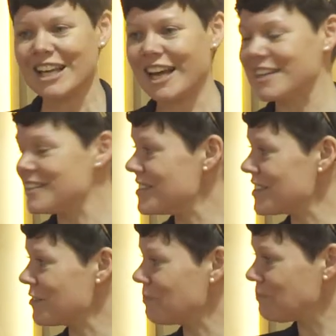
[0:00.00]

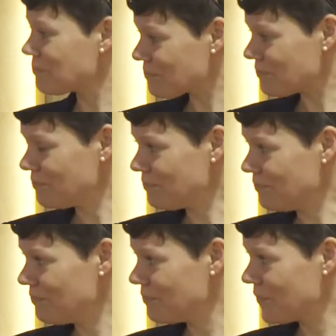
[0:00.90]
And
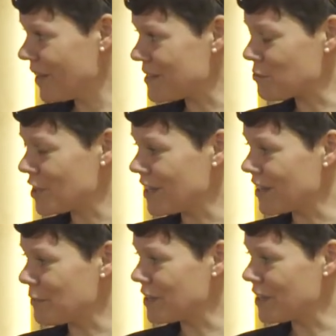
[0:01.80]
it's really,
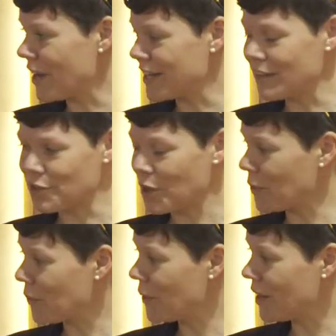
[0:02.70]
I mean, I never
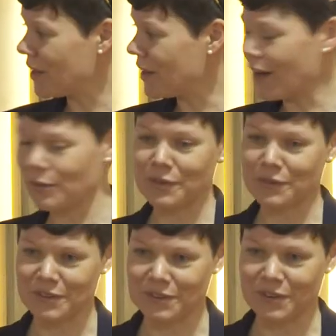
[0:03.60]
know how things
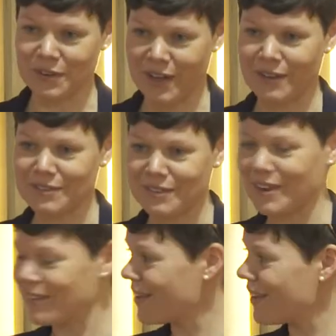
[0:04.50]
are going to turn out,
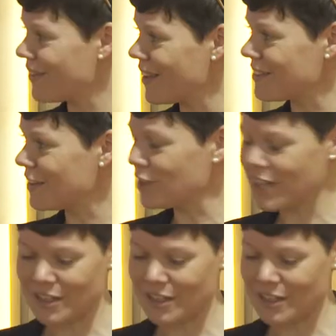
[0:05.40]
and that's lovely.